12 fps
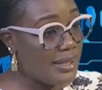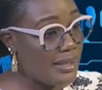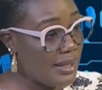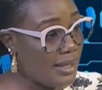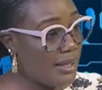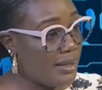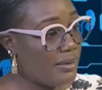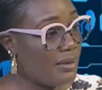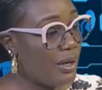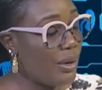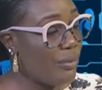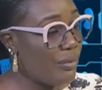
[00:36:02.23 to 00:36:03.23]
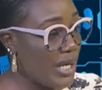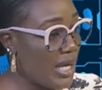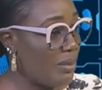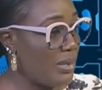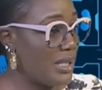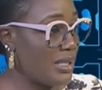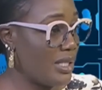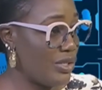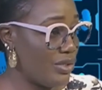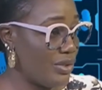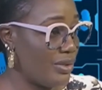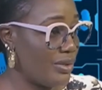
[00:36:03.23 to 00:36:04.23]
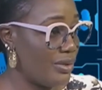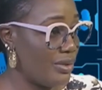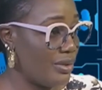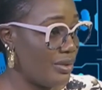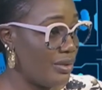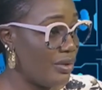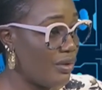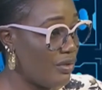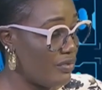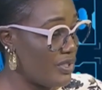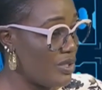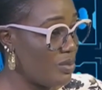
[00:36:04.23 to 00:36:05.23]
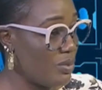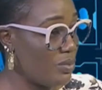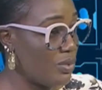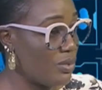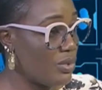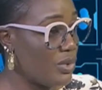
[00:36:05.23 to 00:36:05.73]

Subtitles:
then rehabilitation of these people.